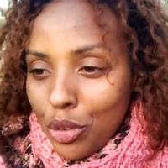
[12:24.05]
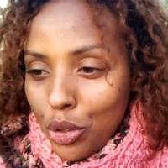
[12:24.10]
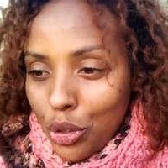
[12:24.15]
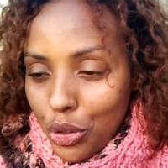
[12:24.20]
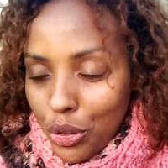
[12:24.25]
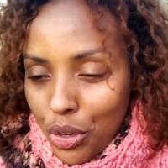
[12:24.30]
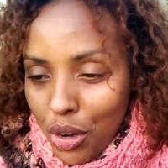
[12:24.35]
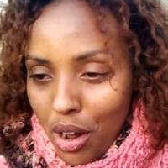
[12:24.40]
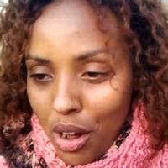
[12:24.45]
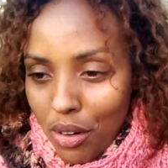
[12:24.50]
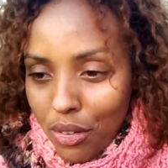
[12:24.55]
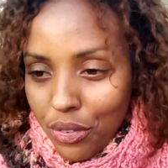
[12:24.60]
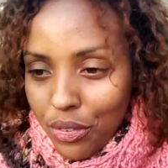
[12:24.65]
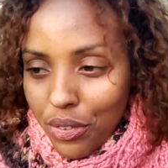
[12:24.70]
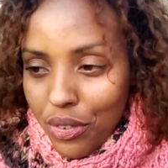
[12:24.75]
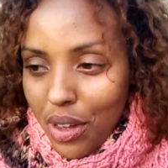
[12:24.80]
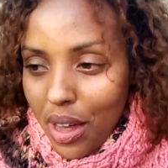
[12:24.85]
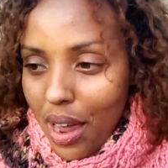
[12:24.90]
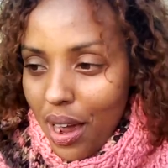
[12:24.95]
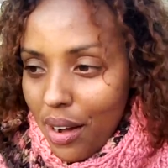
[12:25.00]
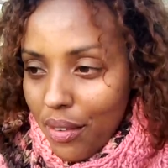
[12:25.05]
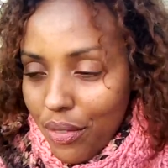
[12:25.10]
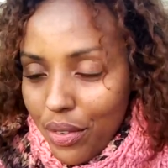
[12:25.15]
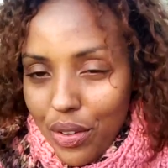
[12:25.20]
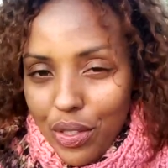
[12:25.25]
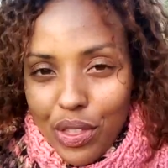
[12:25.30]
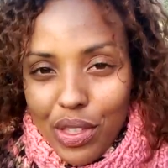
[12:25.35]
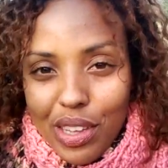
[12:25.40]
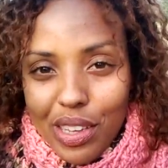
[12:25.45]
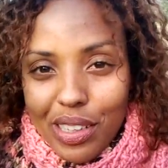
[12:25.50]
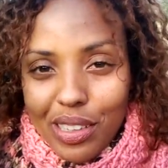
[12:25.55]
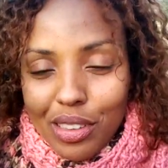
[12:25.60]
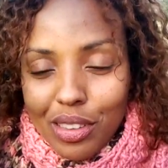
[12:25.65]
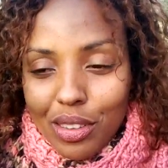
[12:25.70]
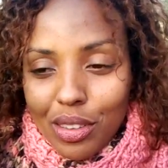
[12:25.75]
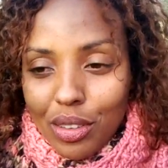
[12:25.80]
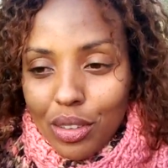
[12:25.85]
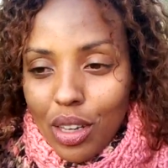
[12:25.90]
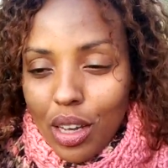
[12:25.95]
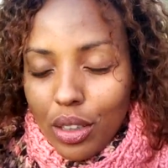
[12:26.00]
turn off
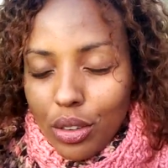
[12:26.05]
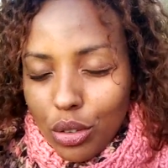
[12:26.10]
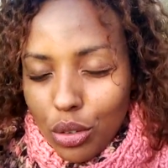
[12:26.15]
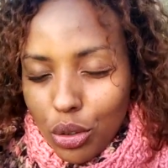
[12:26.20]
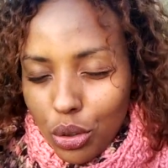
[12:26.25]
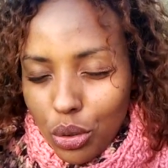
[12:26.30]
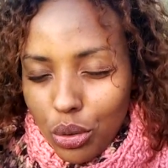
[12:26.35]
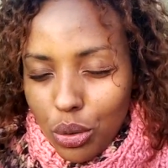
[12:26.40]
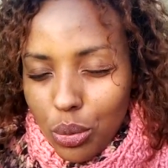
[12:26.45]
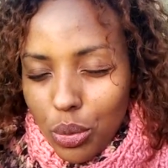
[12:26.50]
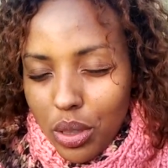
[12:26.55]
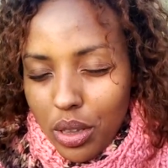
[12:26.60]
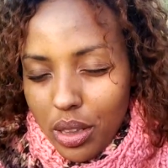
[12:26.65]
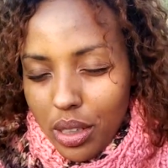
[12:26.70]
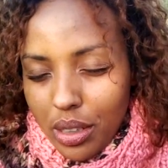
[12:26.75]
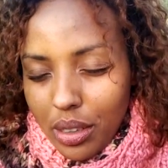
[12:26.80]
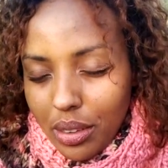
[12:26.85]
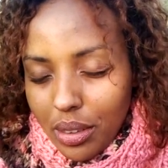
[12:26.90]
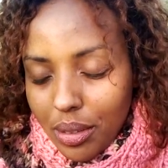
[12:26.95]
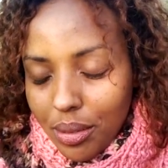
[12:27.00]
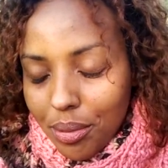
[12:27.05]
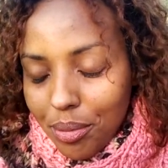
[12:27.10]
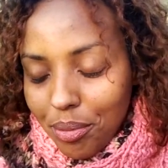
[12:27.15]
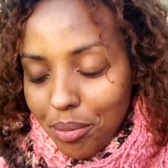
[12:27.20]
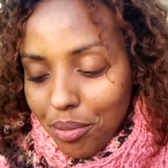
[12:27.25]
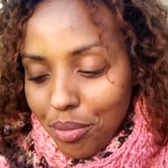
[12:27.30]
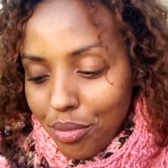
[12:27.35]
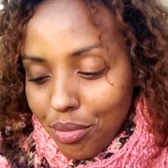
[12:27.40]
everything and tune within,